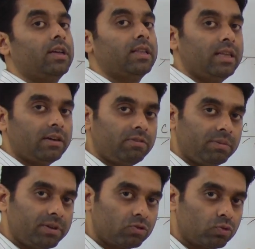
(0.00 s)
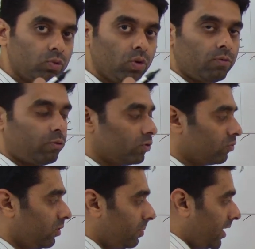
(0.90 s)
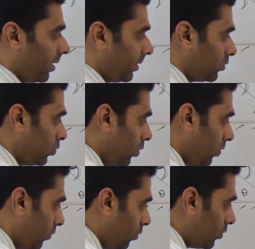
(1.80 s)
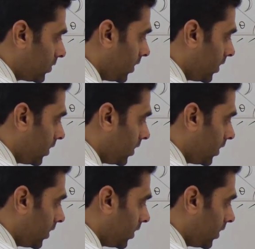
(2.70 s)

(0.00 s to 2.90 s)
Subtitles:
there will be a pseudo force will be coming. Pseudo force